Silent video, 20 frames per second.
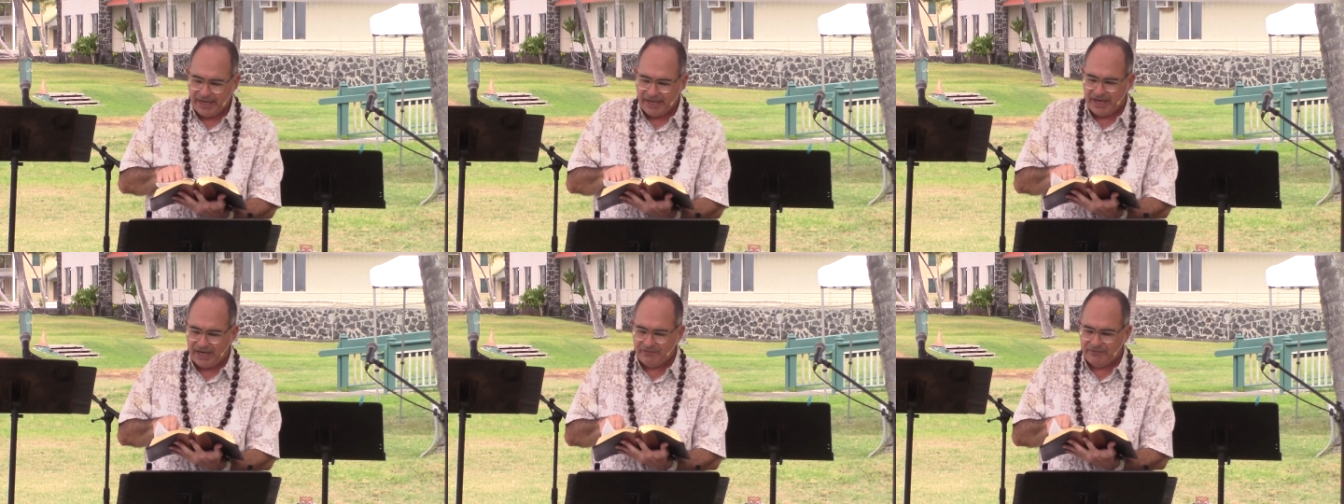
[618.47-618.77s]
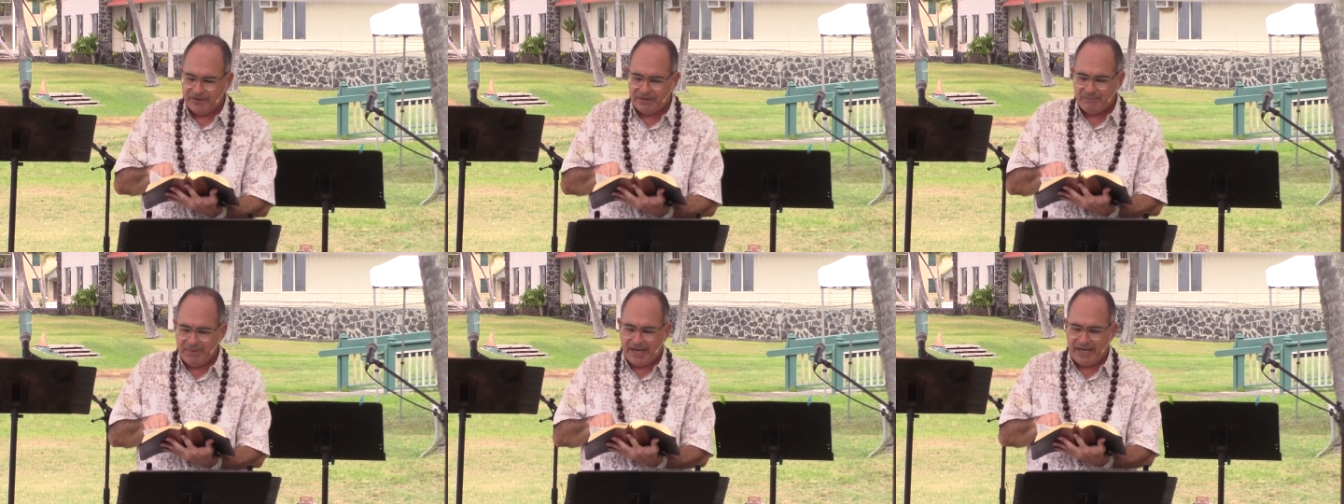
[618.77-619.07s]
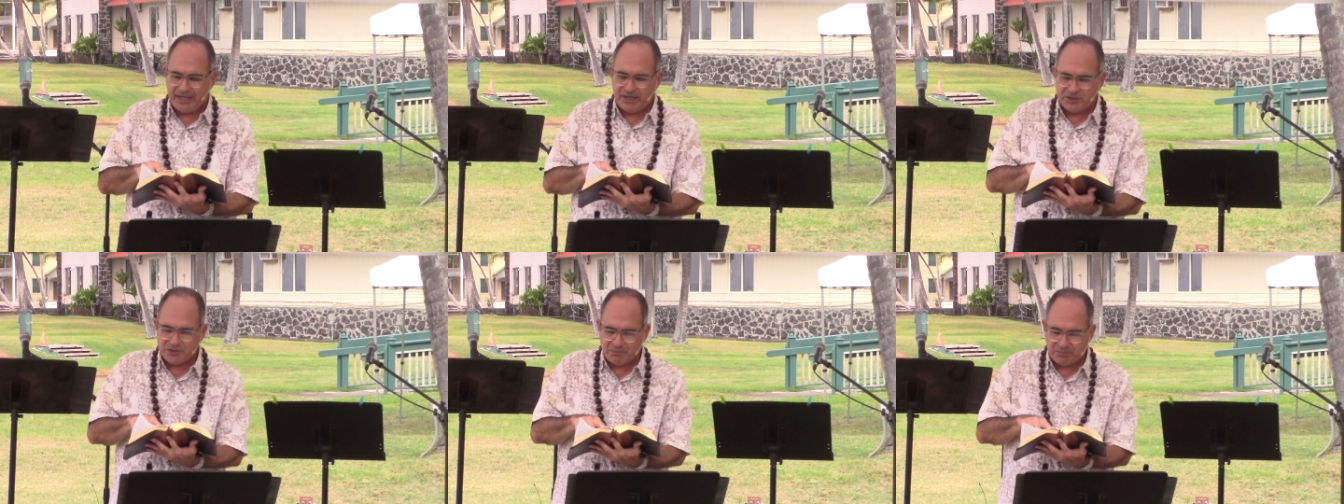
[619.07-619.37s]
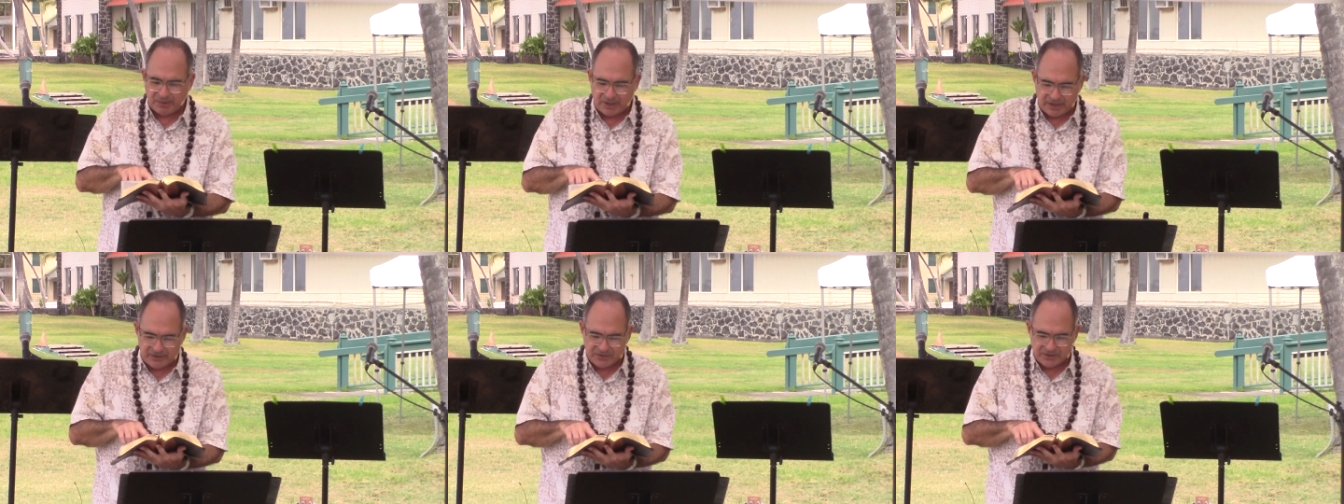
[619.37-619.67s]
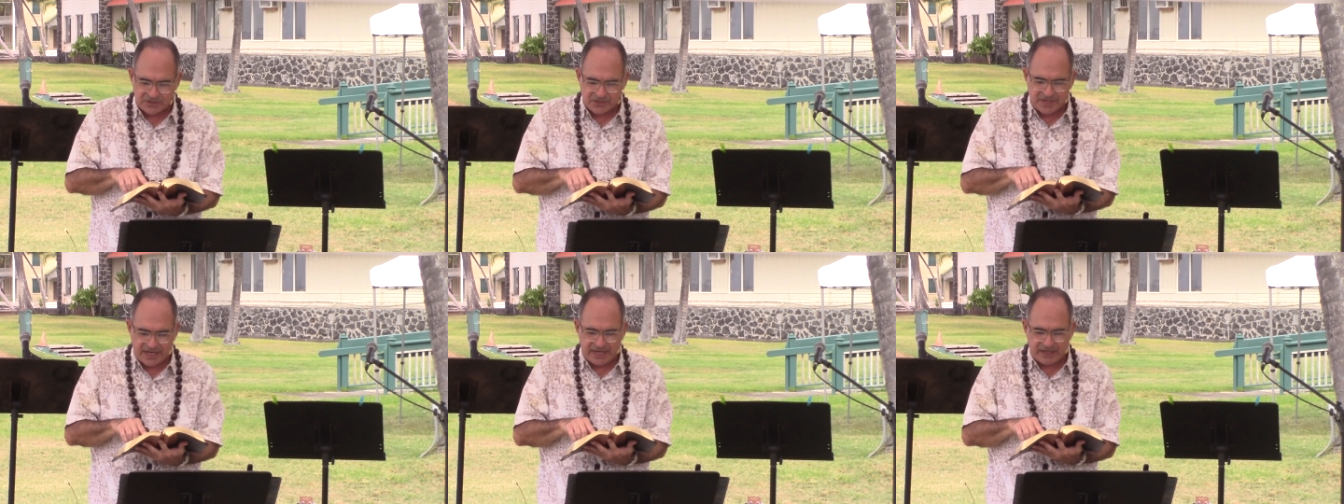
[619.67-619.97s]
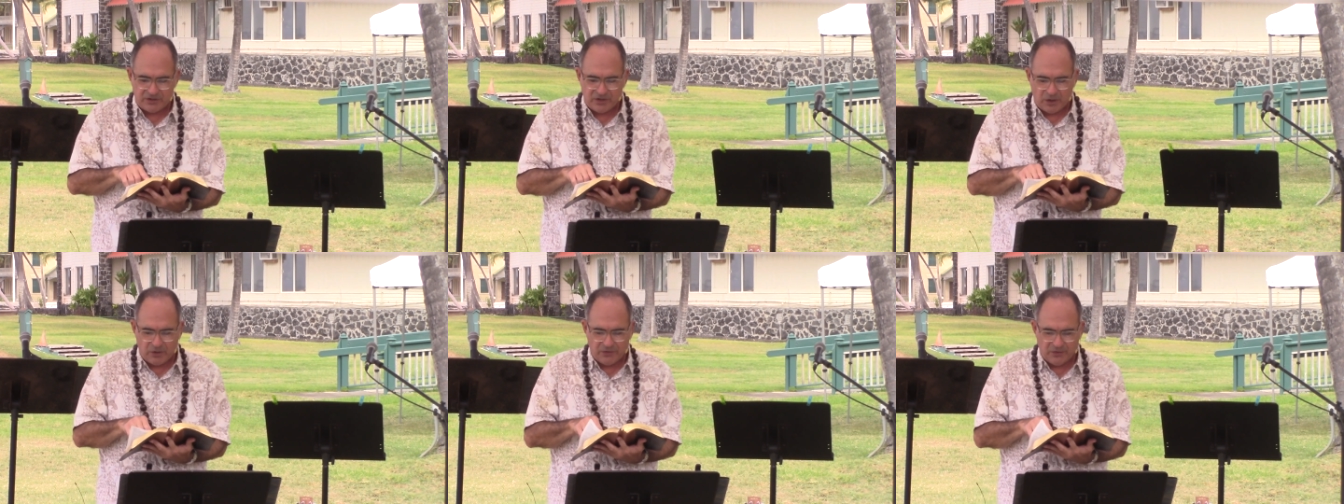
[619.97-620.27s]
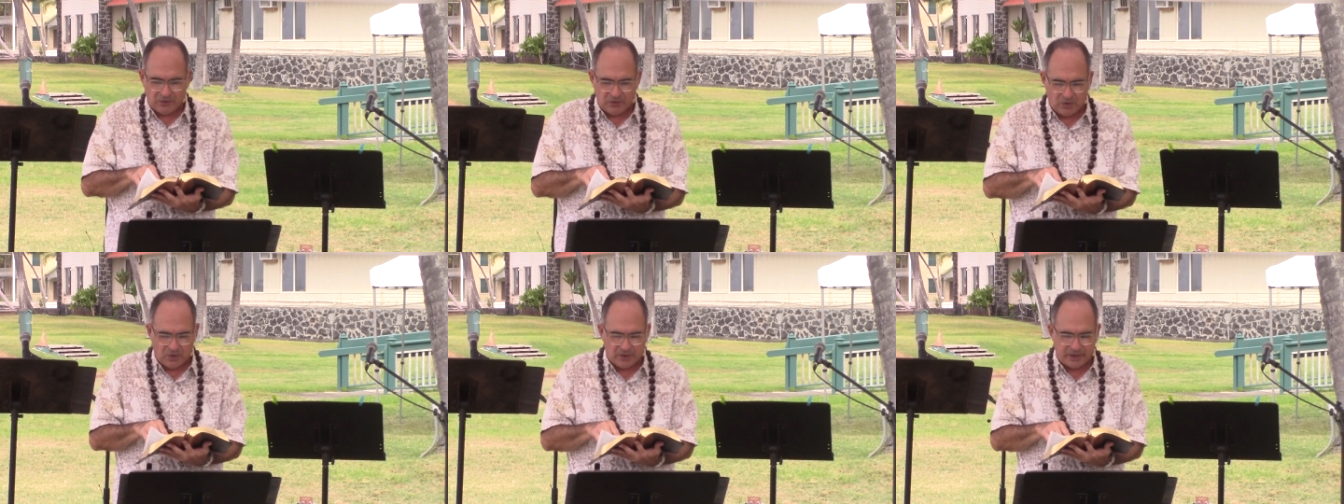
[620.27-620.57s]
and every man his brother, saying, Know
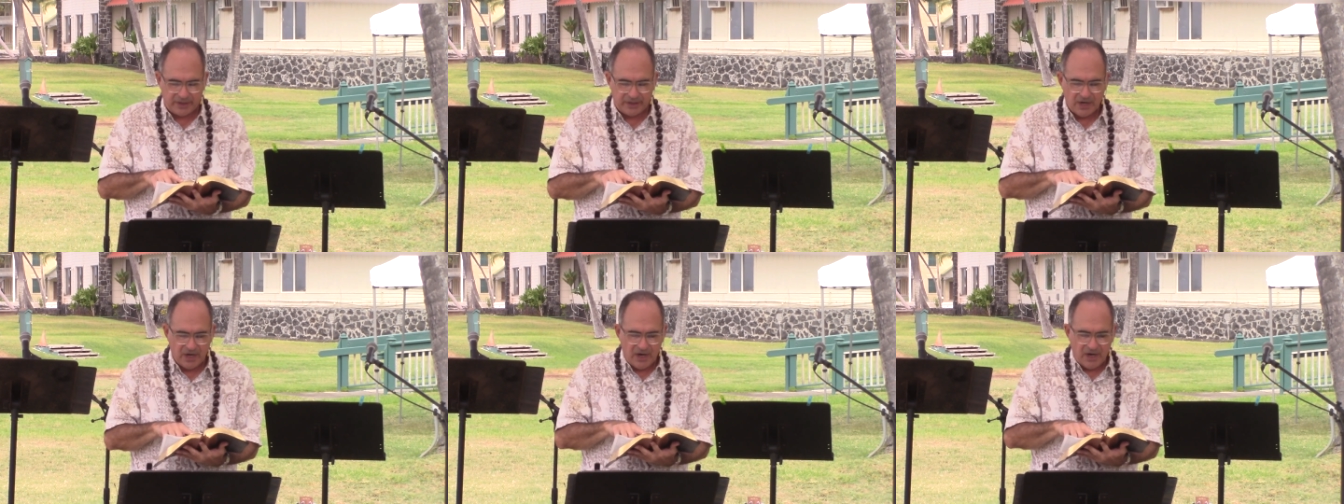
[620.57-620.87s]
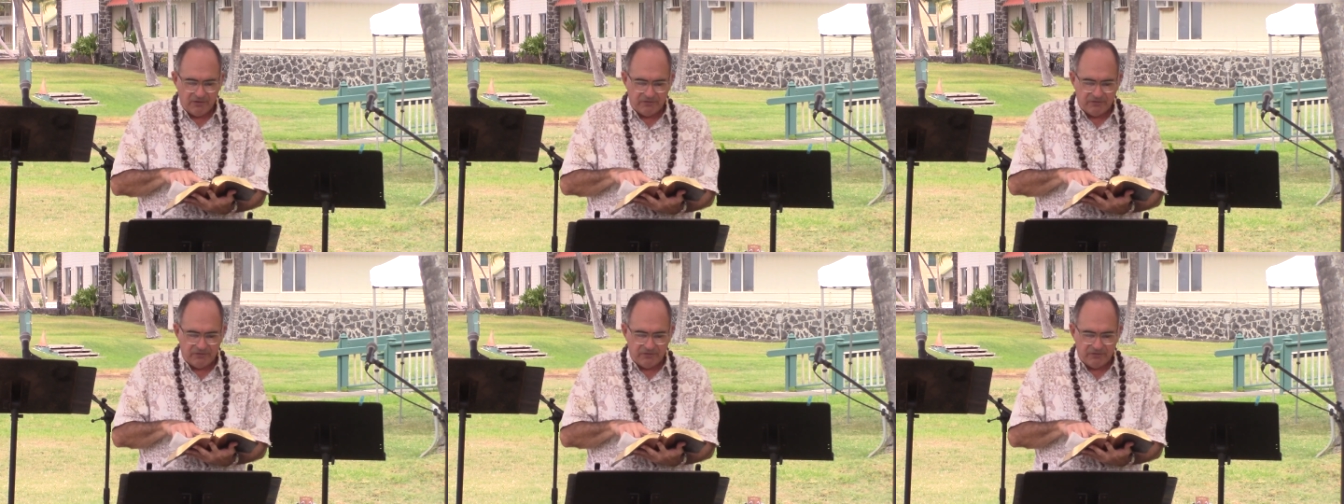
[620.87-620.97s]
the Lord,